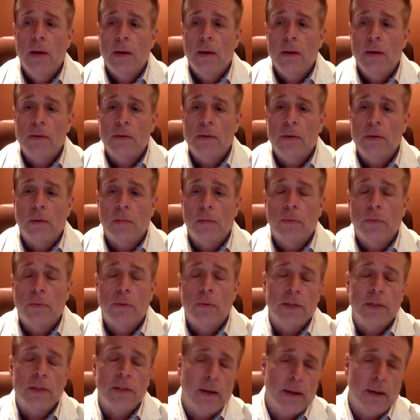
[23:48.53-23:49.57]
is it
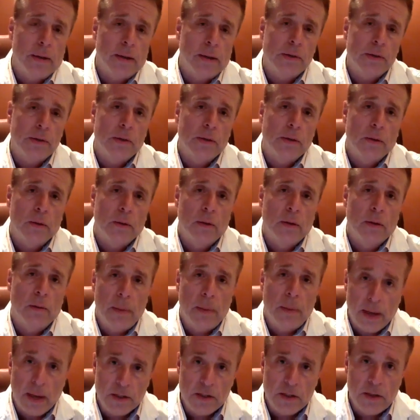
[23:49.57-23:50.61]
protects the
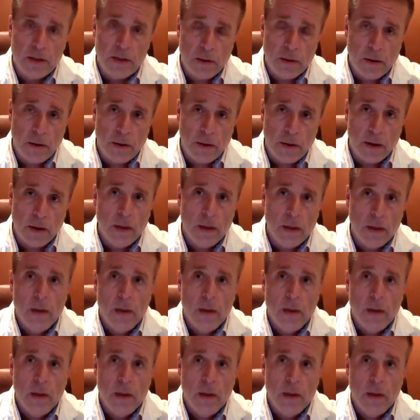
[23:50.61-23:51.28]
bacteria